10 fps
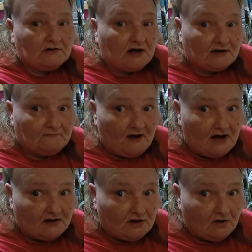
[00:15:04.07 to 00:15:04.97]
That's
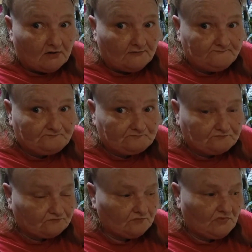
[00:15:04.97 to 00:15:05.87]
fine, y'all.
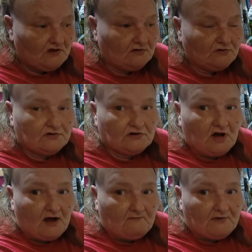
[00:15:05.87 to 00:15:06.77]
Just
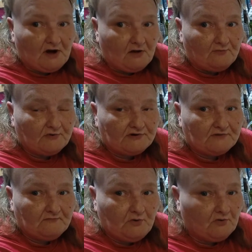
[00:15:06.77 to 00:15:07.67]
top it off with
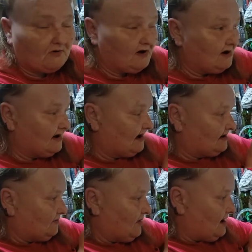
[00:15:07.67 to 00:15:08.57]
some more.
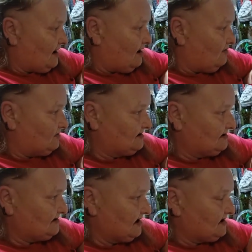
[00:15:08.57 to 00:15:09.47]
That's why I always
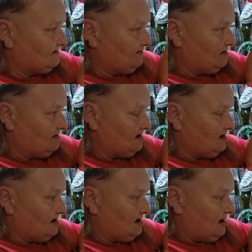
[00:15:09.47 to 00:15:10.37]
save
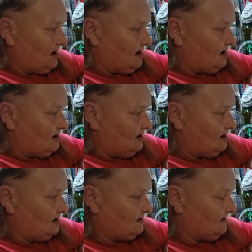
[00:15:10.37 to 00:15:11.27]

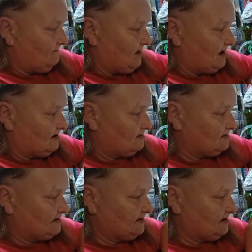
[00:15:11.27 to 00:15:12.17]
the
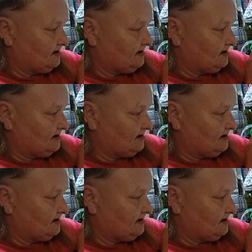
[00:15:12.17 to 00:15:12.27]
bottles.